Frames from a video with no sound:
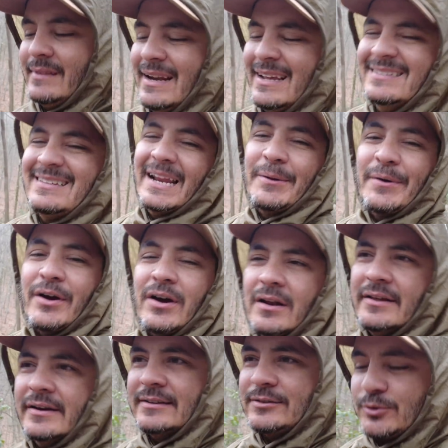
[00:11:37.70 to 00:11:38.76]
let's not even
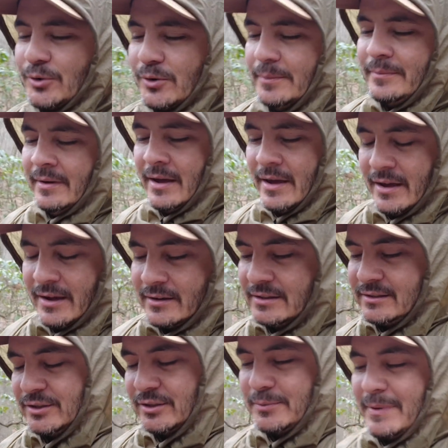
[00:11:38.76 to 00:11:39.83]
call it a storm because
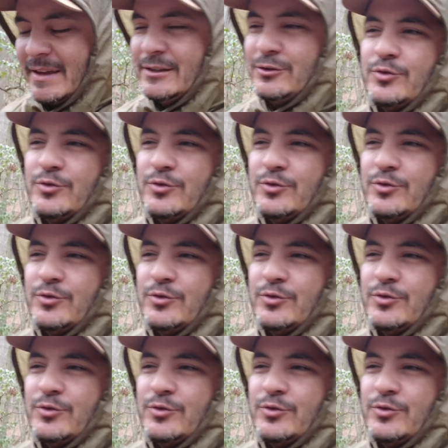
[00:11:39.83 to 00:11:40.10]
it's just been